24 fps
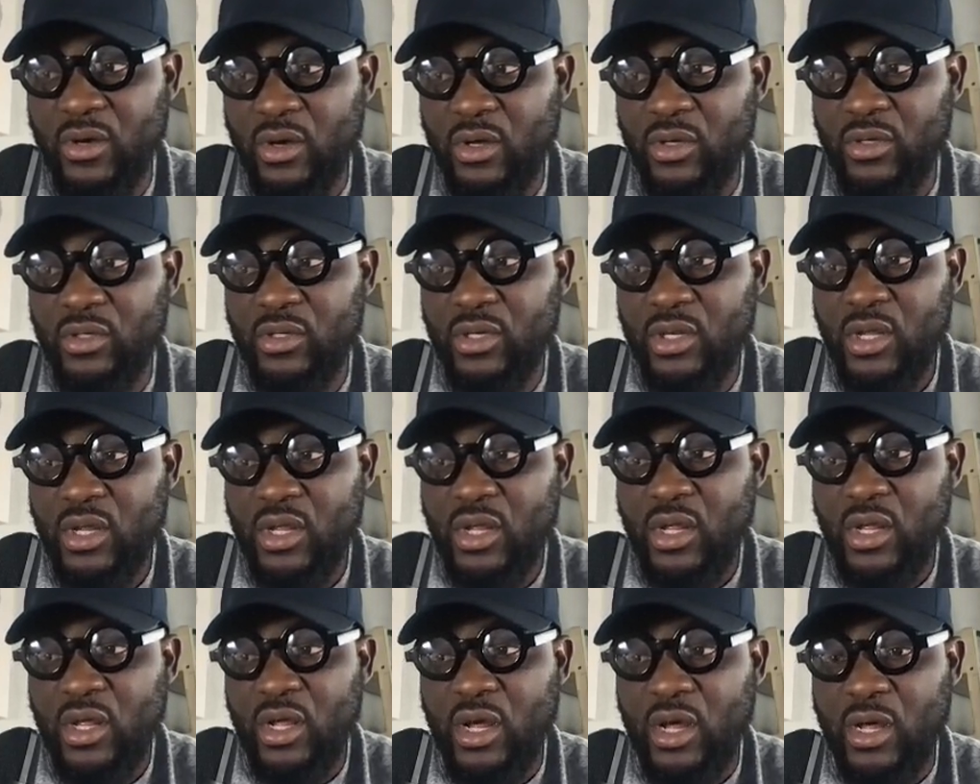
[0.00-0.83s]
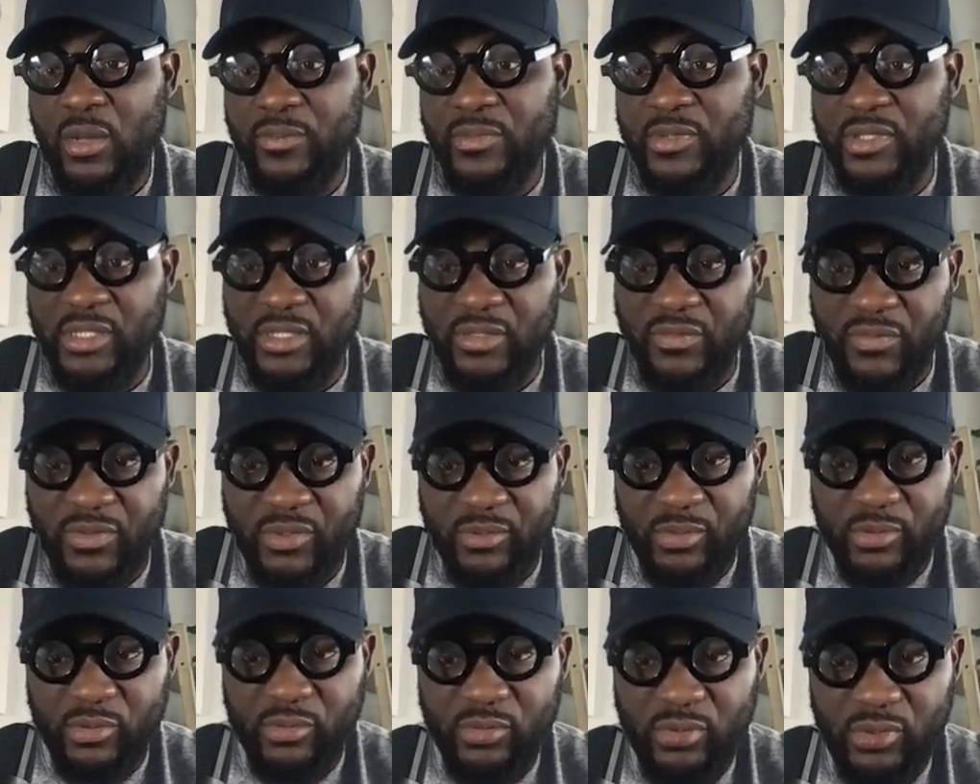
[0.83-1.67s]
on
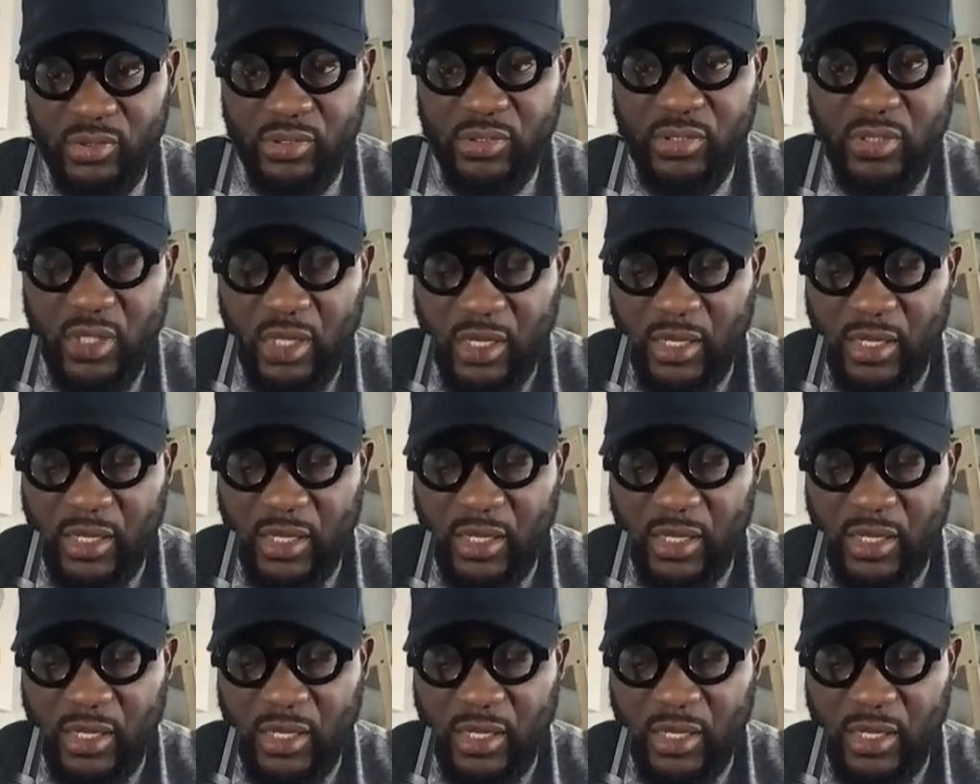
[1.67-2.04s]
deliverables.